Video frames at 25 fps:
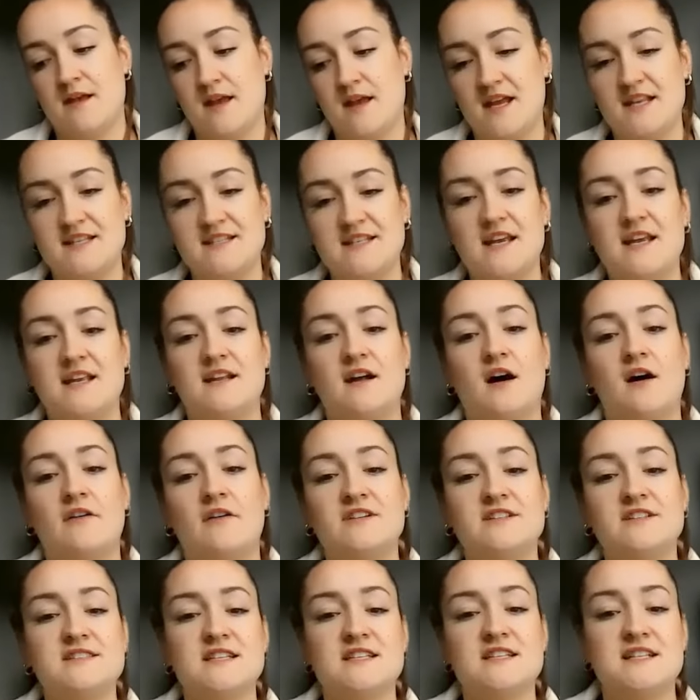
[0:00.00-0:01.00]
it
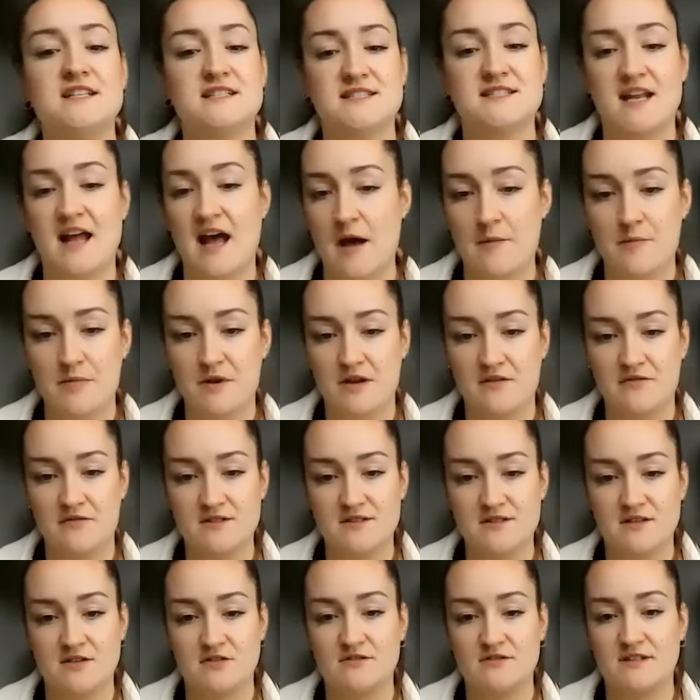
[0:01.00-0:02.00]
obviously doesn't happen every
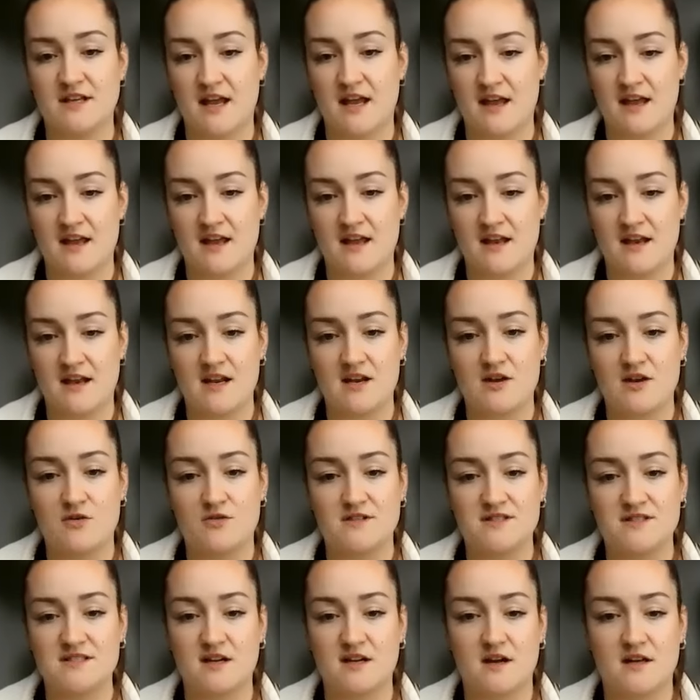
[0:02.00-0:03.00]
single day. And I know
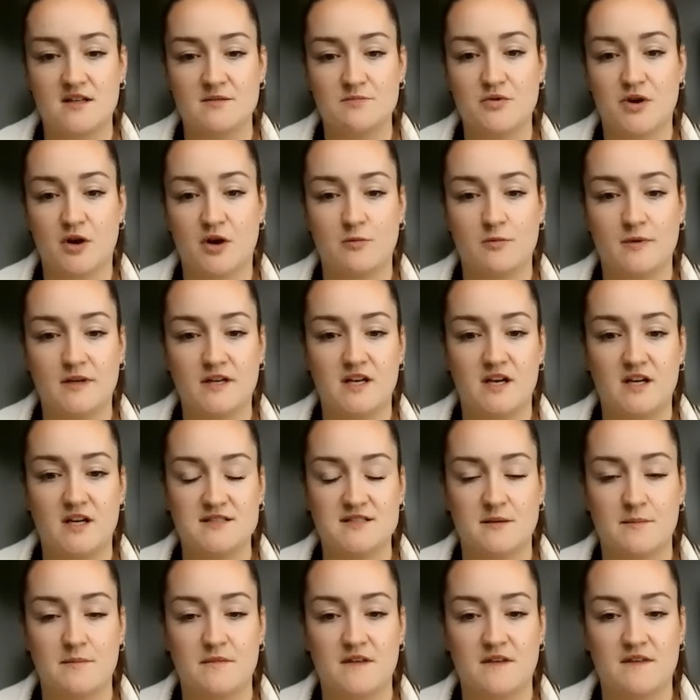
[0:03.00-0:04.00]
it's probably not
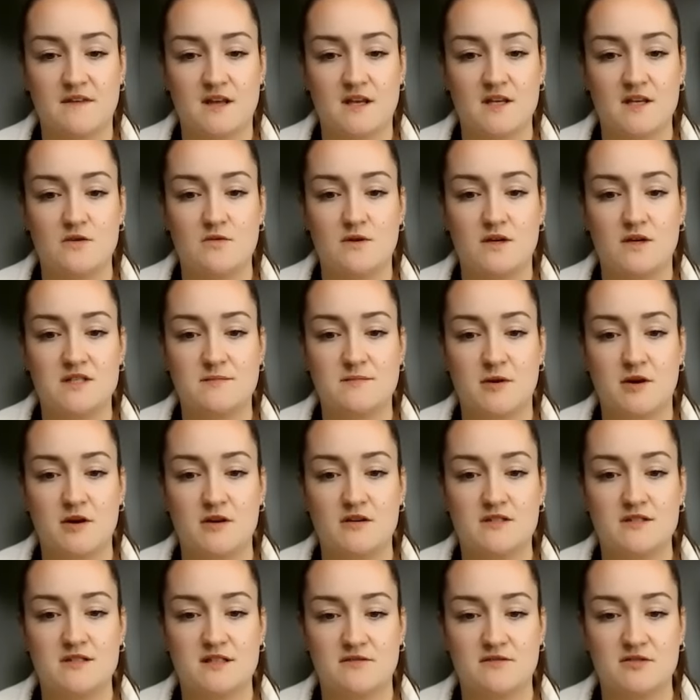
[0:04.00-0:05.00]
something that you
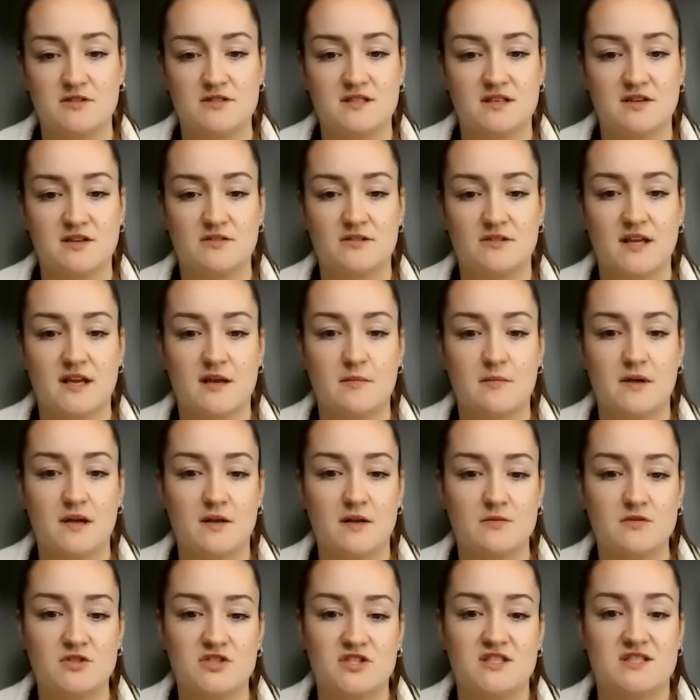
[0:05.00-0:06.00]
experience every single day, but
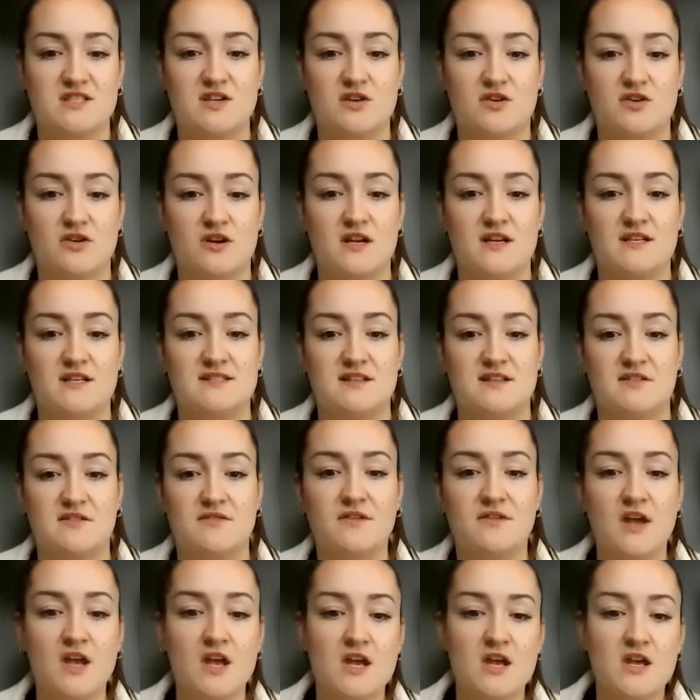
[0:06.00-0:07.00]
I was just curious if,
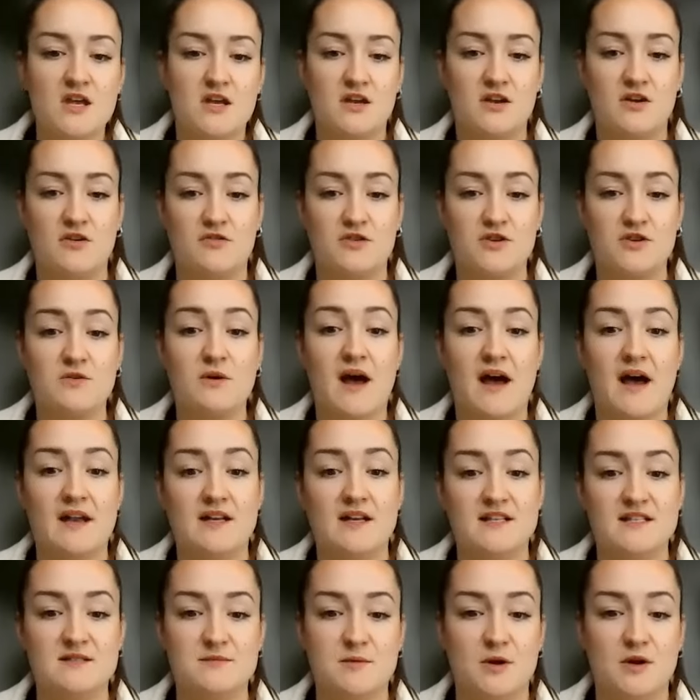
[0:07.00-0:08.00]
you had
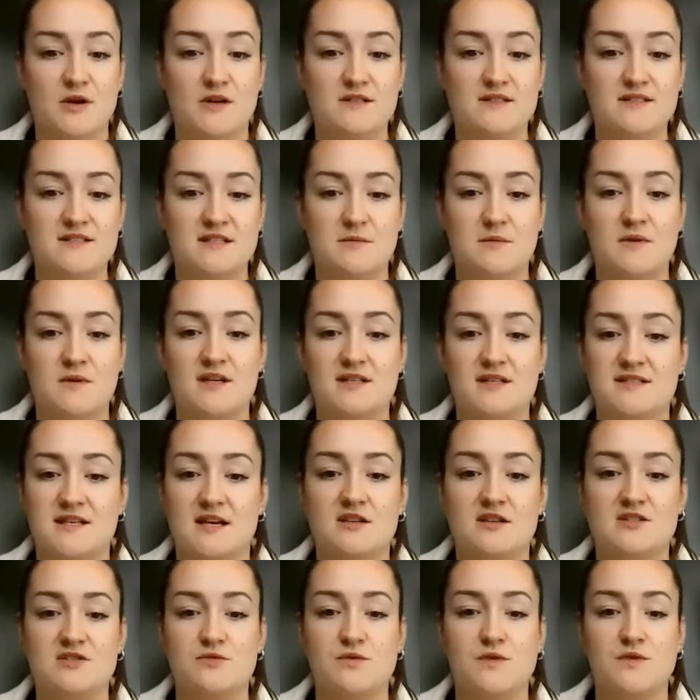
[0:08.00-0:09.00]
experienced it, because
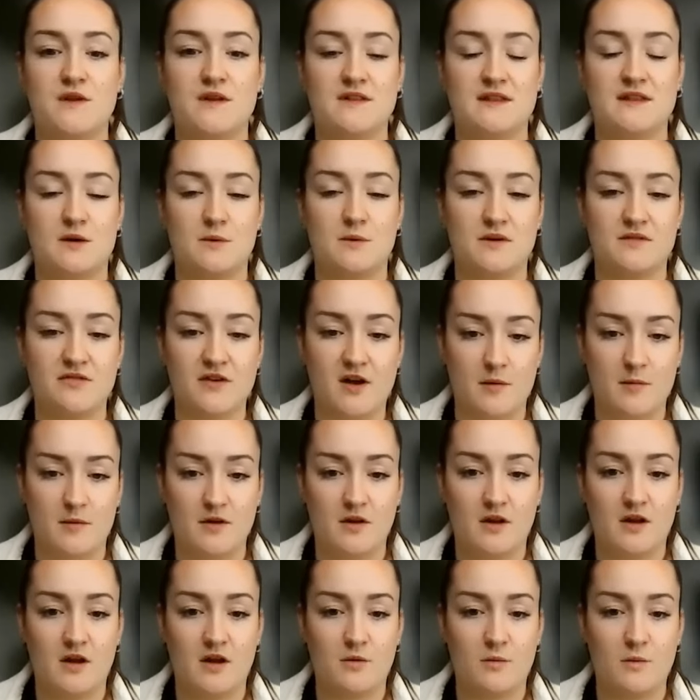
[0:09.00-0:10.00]
I do think that we've come a
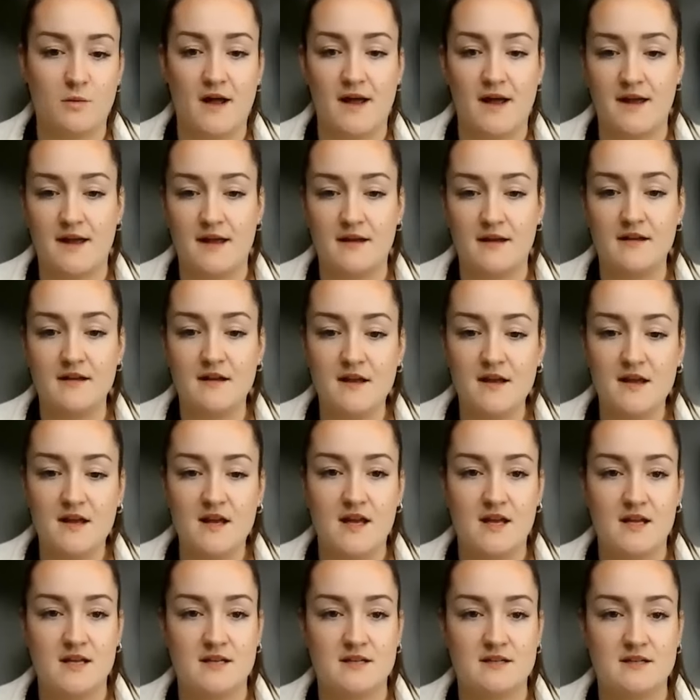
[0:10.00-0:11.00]
long way
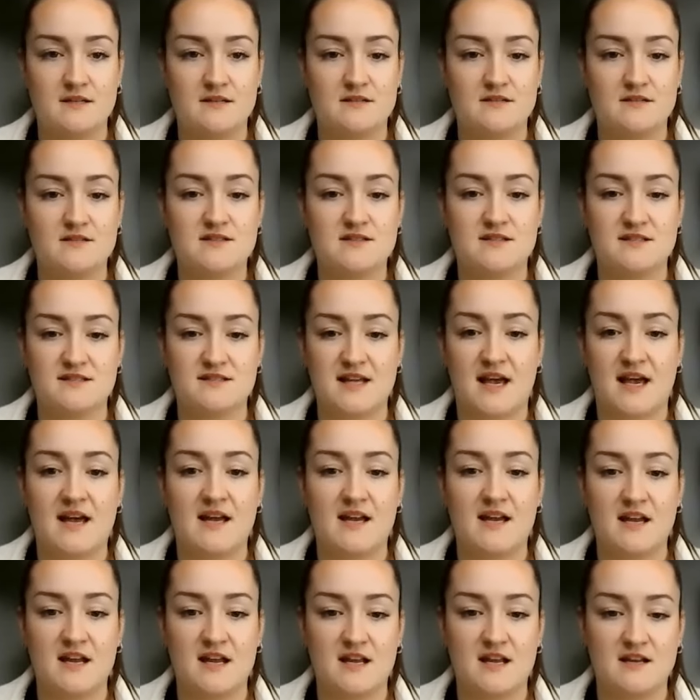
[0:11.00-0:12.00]
in
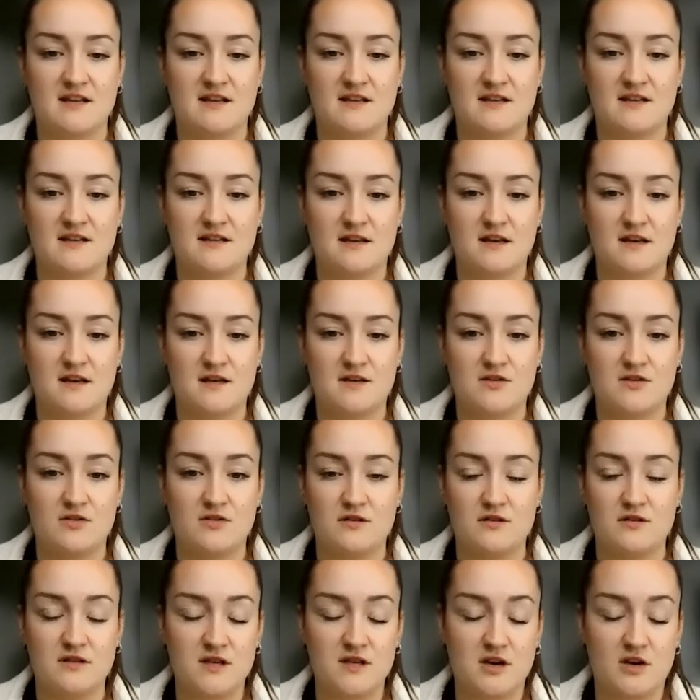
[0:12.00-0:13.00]
society and,
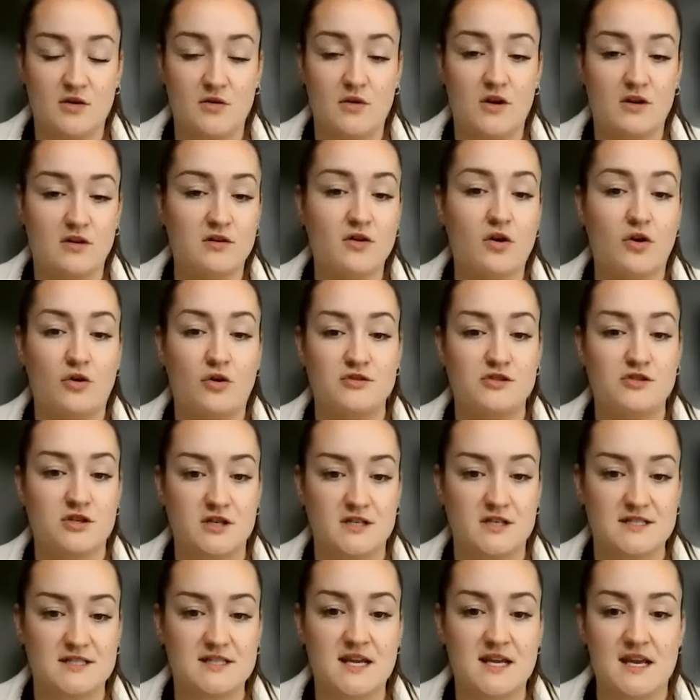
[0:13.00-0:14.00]
our culture
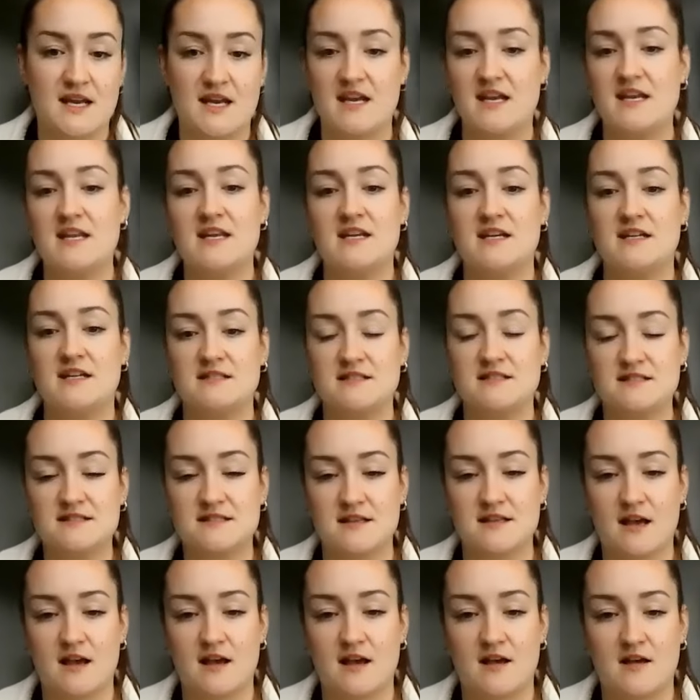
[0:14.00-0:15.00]
as Canadians,
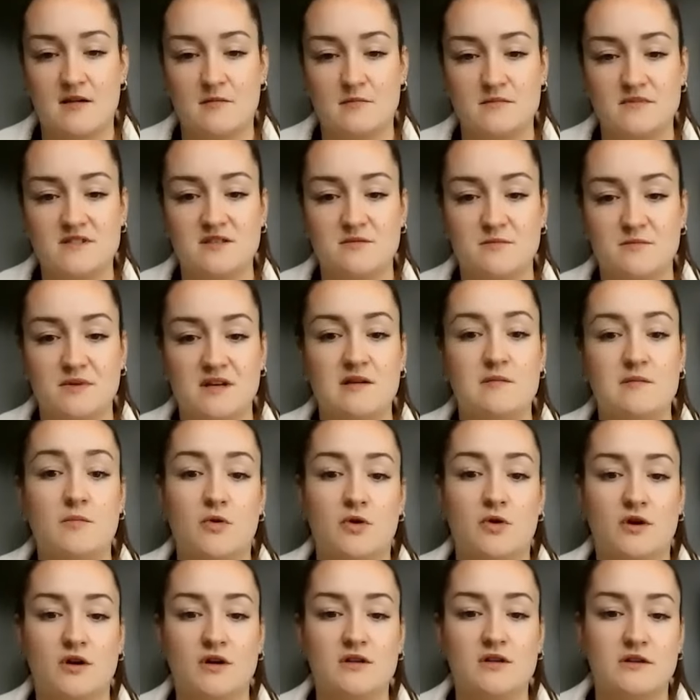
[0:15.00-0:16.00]
to be
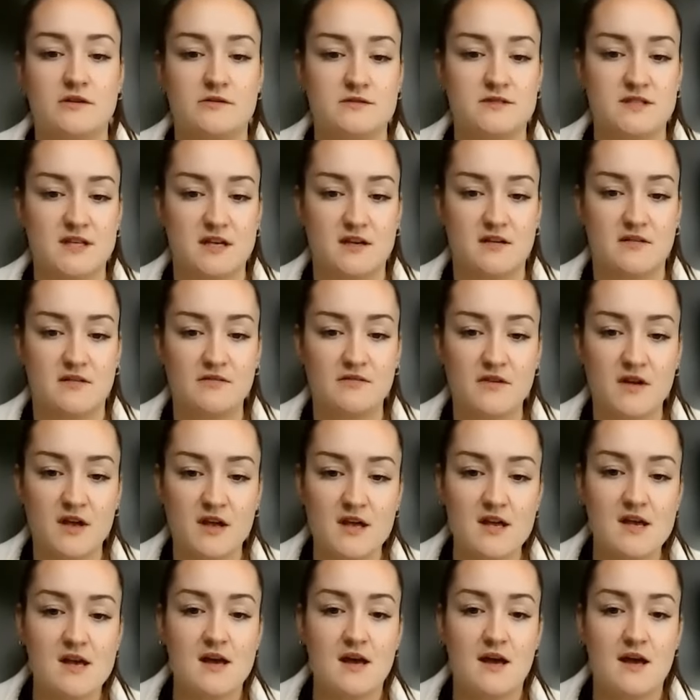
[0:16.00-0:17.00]
more inclusive.
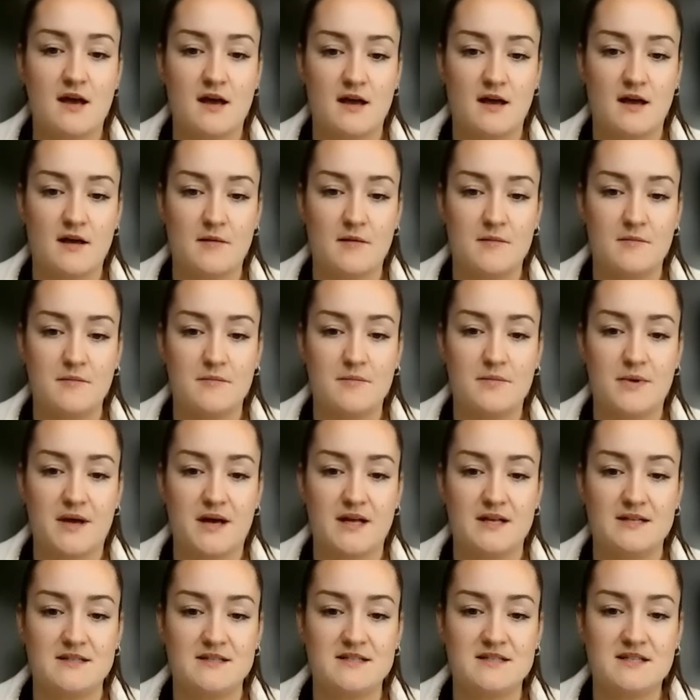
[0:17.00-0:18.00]

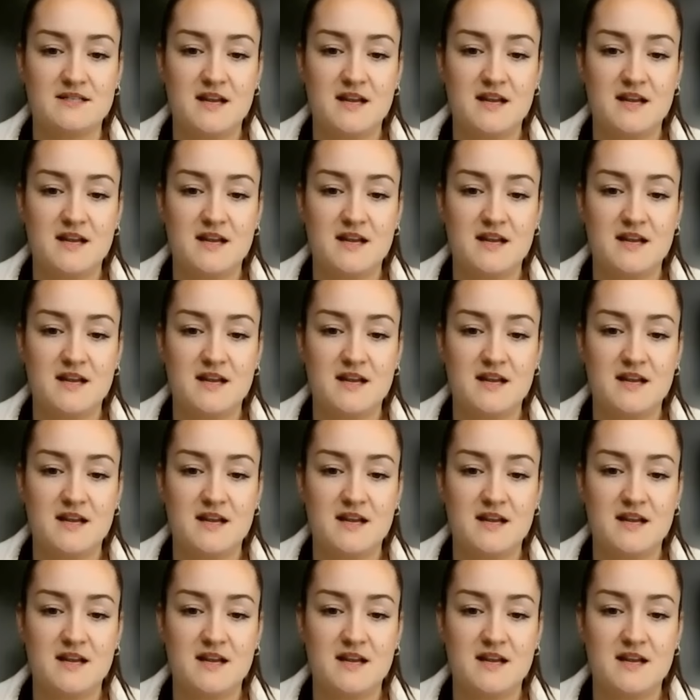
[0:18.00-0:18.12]
But,